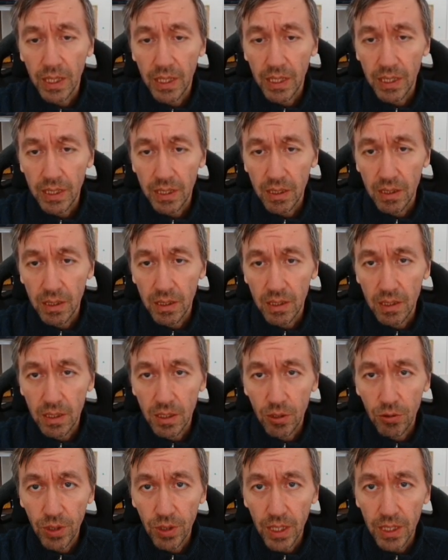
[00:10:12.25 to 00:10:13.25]
has this
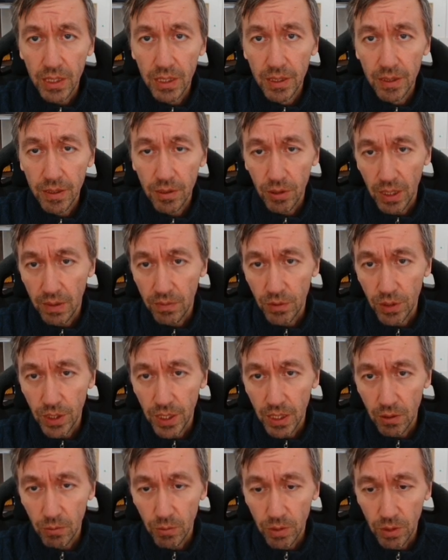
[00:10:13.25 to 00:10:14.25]
trade, you have
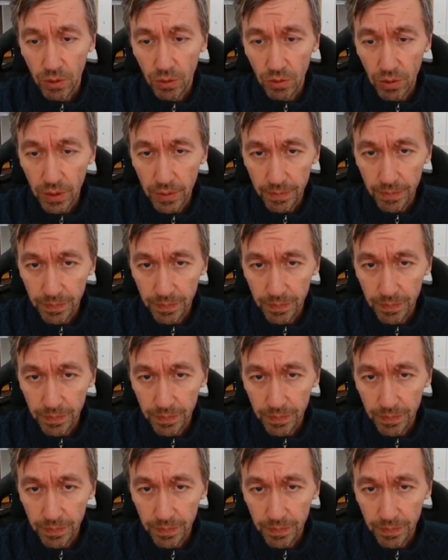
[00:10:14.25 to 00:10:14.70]
taken the rook.